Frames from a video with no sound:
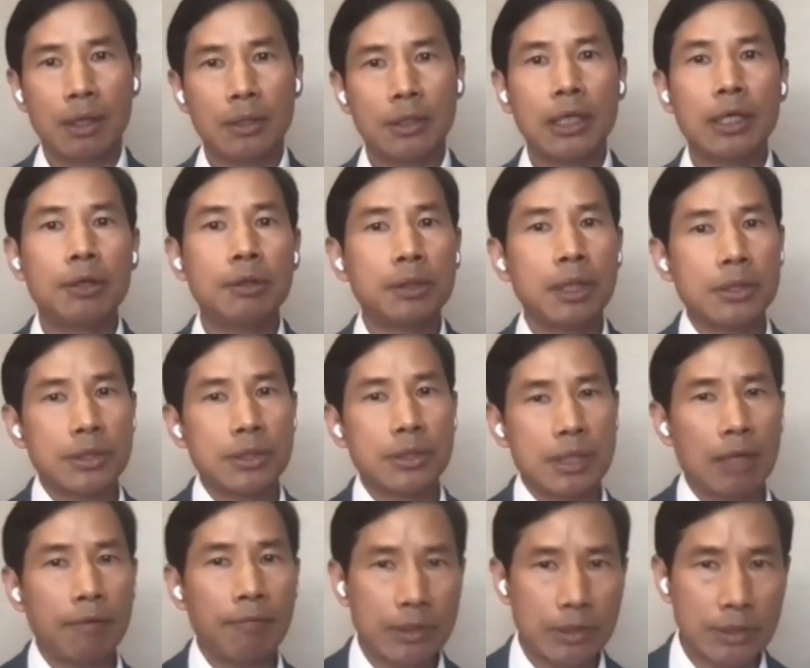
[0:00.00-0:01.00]
including
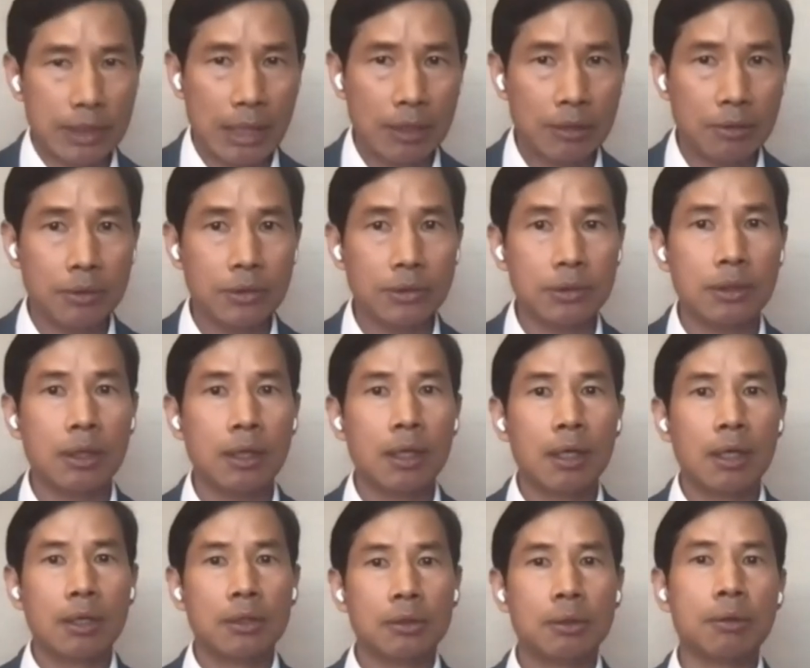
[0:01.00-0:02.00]
service sectors,
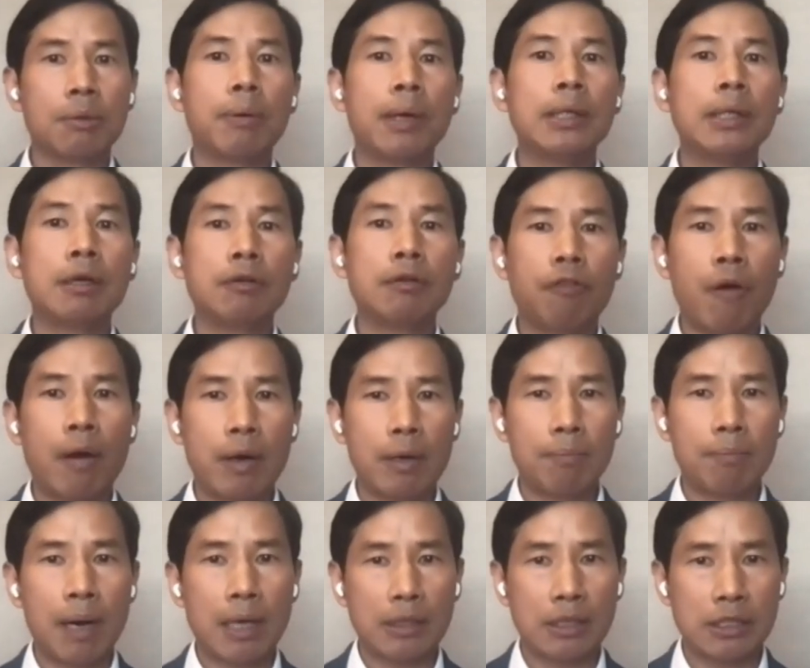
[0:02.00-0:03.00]
to greater foreign
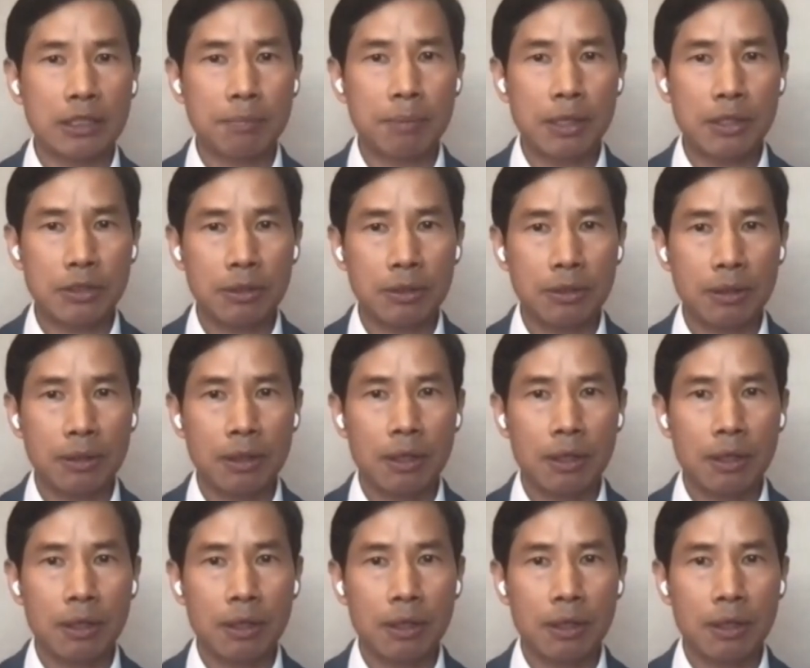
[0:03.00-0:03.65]
participation.